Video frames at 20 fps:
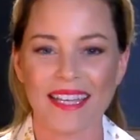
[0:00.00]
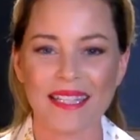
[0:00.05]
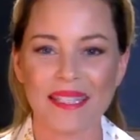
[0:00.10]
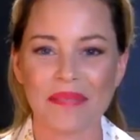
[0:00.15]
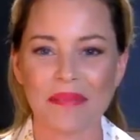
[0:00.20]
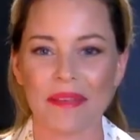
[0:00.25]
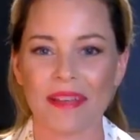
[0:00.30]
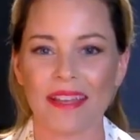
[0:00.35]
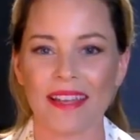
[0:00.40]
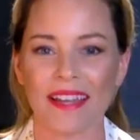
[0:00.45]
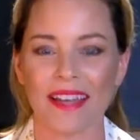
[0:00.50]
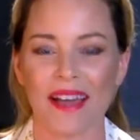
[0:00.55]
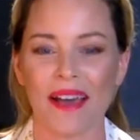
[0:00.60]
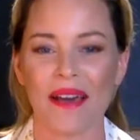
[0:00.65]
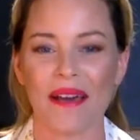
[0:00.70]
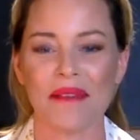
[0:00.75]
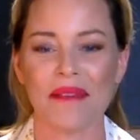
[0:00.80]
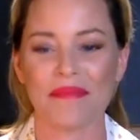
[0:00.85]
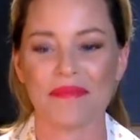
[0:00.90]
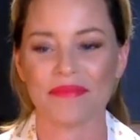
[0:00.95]
It's been,
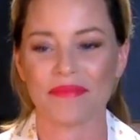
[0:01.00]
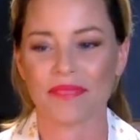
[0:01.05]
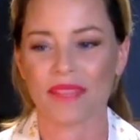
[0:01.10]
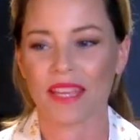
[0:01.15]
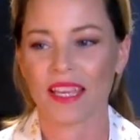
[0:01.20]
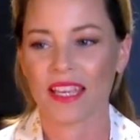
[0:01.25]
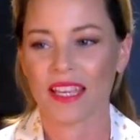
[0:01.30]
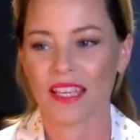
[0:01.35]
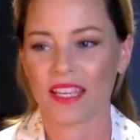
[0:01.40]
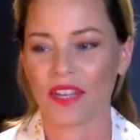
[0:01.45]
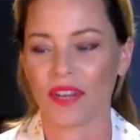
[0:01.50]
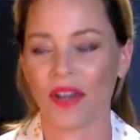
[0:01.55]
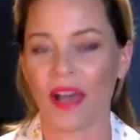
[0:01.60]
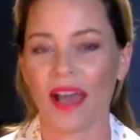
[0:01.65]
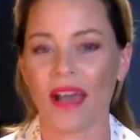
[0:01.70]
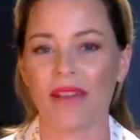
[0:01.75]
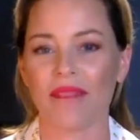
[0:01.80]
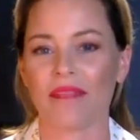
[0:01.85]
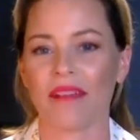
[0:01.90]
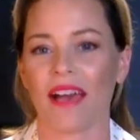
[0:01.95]
um, you know,
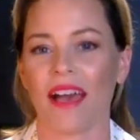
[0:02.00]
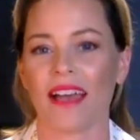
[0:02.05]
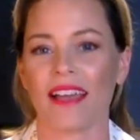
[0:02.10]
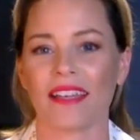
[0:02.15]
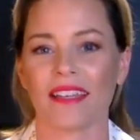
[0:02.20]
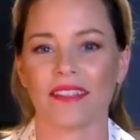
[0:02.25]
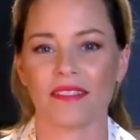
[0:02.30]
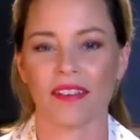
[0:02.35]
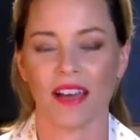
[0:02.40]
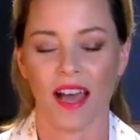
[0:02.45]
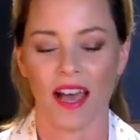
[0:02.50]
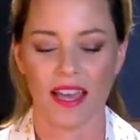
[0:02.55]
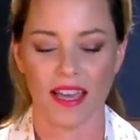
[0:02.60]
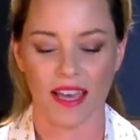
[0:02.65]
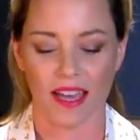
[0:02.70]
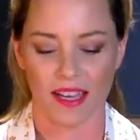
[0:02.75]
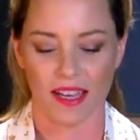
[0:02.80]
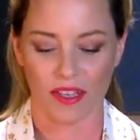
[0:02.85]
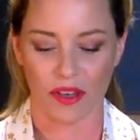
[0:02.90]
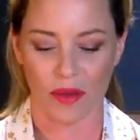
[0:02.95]
i I
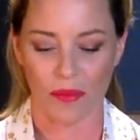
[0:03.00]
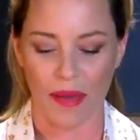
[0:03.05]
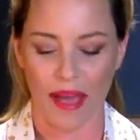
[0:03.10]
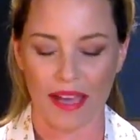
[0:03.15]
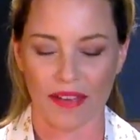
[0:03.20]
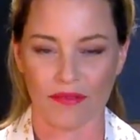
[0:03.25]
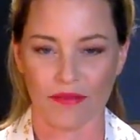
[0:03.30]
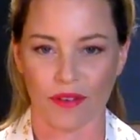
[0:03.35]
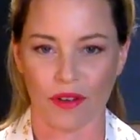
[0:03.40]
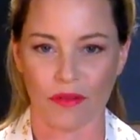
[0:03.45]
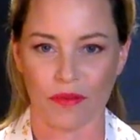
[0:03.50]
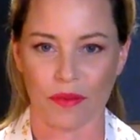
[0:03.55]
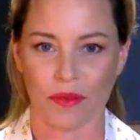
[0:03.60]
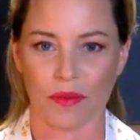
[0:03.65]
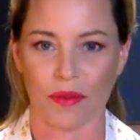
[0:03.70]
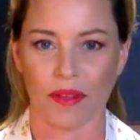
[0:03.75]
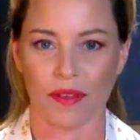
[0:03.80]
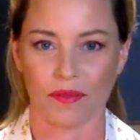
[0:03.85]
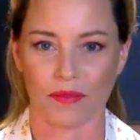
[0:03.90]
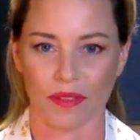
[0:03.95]
I, uh, I go back and forth
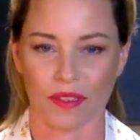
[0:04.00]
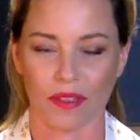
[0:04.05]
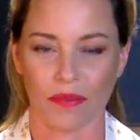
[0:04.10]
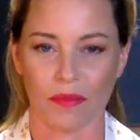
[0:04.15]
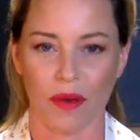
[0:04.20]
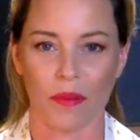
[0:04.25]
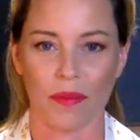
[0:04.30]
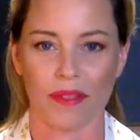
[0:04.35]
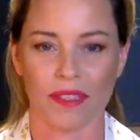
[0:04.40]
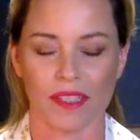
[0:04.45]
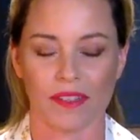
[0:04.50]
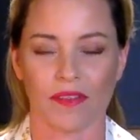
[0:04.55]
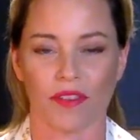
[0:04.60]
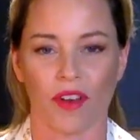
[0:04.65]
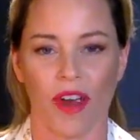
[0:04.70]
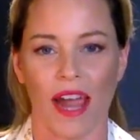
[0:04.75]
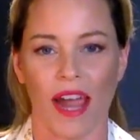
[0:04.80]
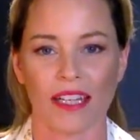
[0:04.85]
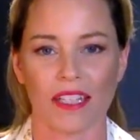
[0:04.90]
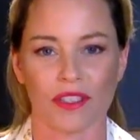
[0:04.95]
between real moments
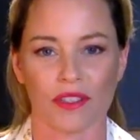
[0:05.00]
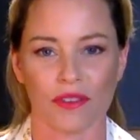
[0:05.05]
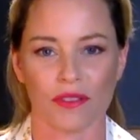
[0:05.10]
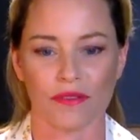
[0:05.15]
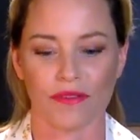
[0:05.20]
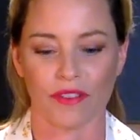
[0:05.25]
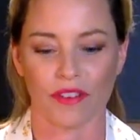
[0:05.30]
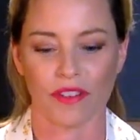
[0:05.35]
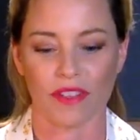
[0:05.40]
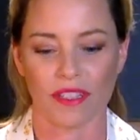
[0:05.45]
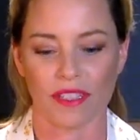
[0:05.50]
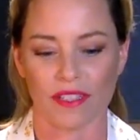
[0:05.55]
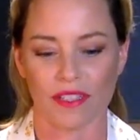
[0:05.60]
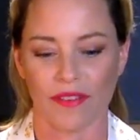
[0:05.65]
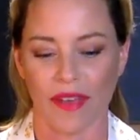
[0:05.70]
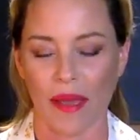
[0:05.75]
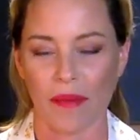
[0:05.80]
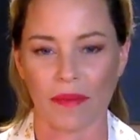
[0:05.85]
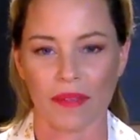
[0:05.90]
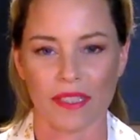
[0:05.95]
of gratitude for
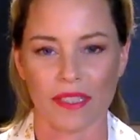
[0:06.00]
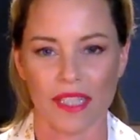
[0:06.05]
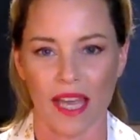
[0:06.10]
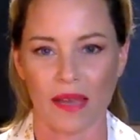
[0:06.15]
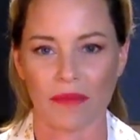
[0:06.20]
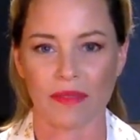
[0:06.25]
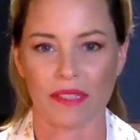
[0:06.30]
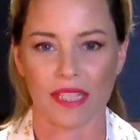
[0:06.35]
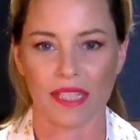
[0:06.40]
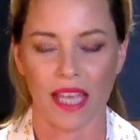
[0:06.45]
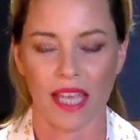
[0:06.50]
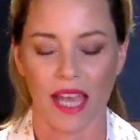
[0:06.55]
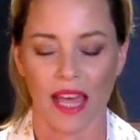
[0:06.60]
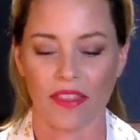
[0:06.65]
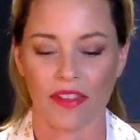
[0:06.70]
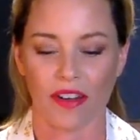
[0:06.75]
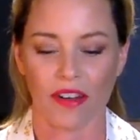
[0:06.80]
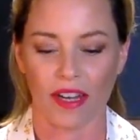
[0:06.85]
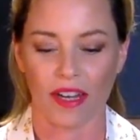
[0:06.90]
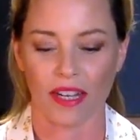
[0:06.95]
this family time
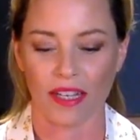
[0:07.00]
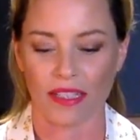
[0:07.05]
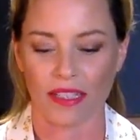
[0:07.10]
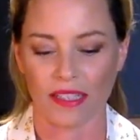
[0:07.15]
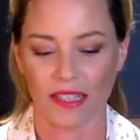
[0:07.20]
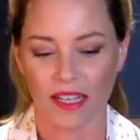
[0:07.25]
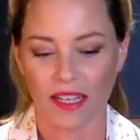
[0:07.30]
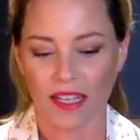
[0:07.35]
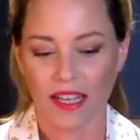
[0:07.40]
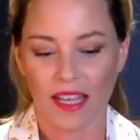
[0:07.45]
together and